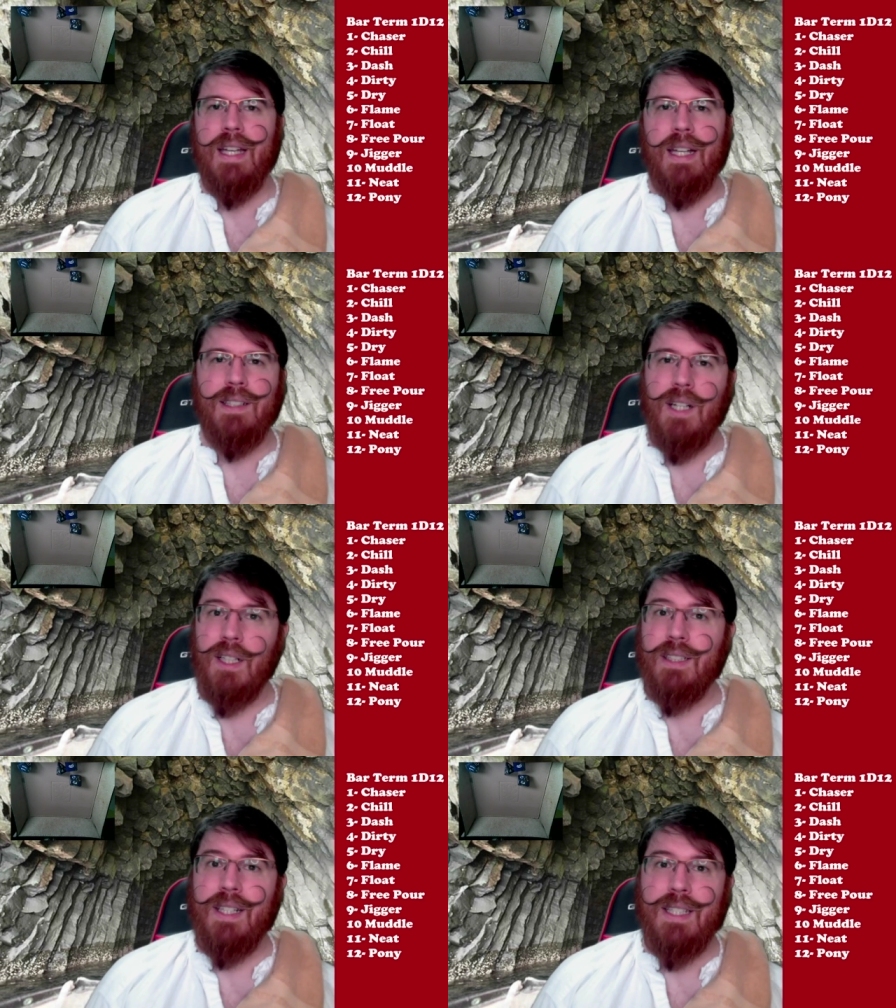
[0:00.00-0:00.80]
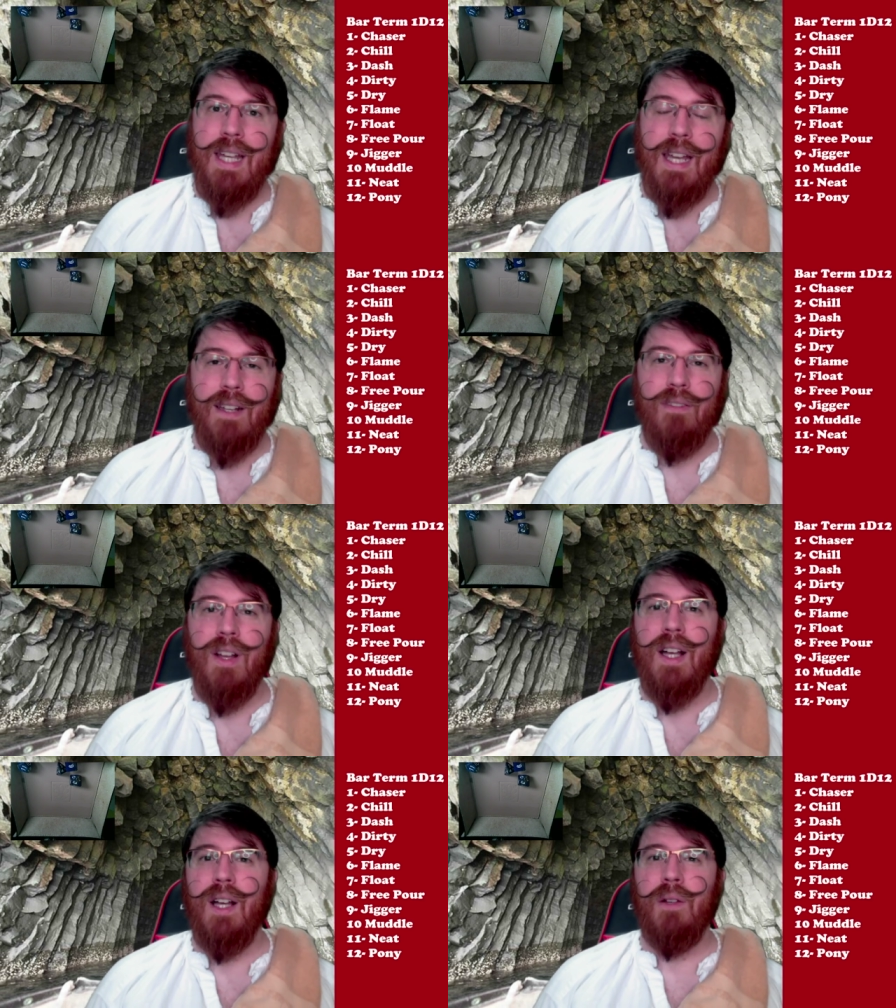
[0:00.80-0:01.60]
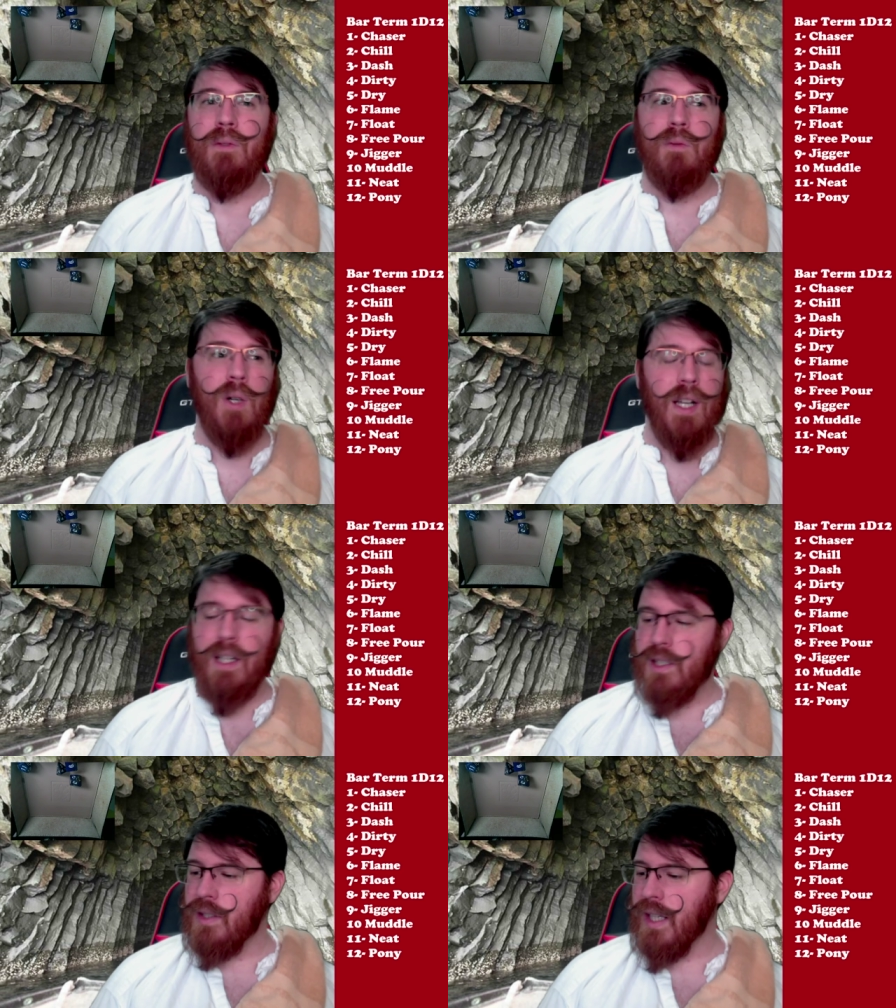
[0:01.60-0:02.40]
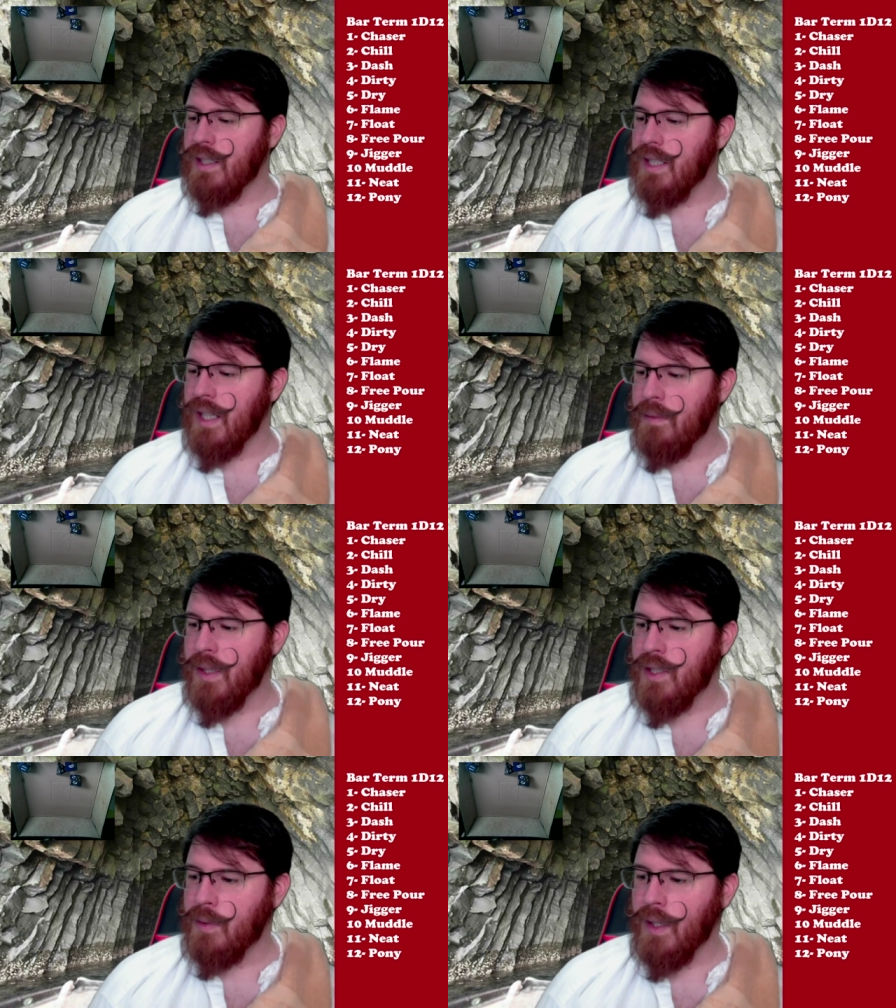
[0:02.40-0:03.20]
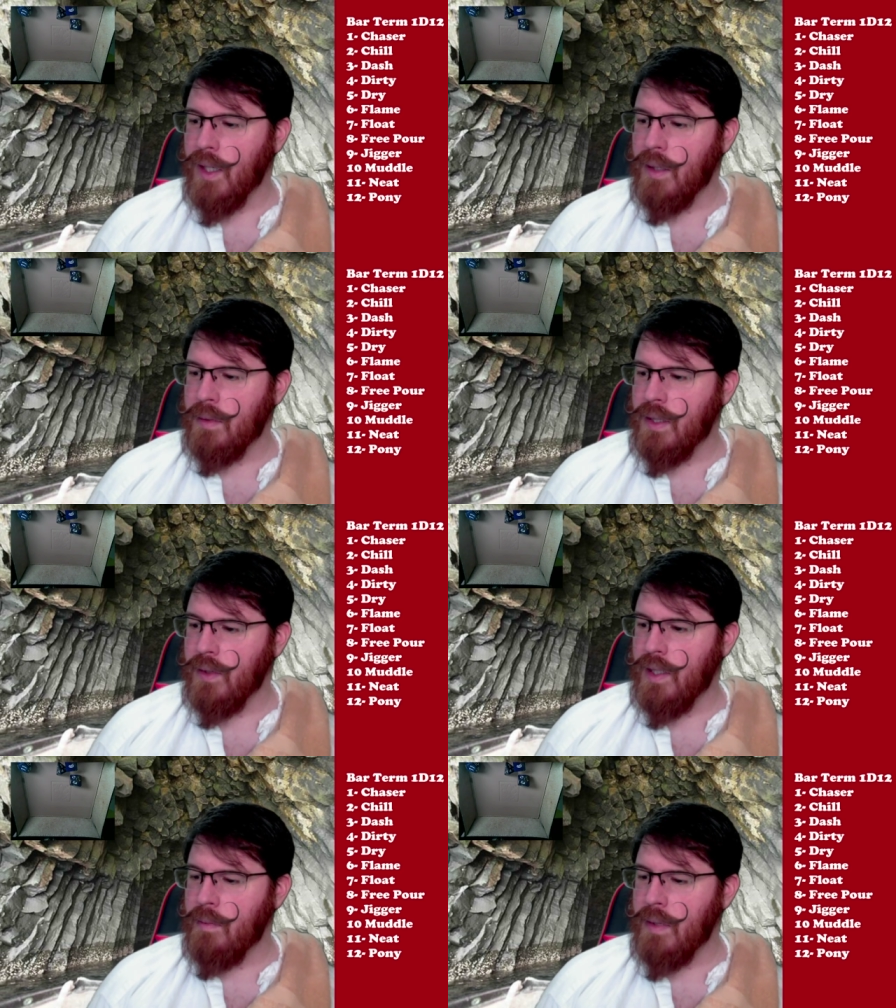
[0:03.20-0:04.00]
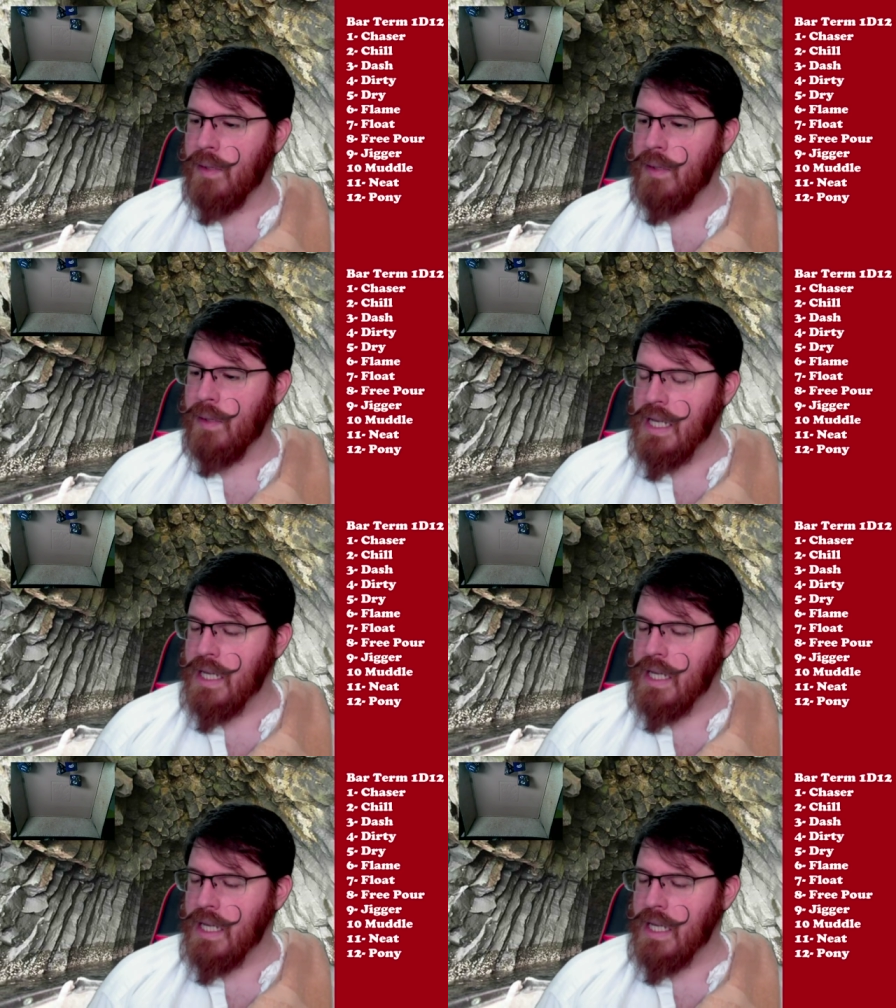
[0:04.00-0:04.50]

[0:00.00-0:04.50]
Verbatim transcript: and call it a day. Uh, we're not going to do that today because we are going to be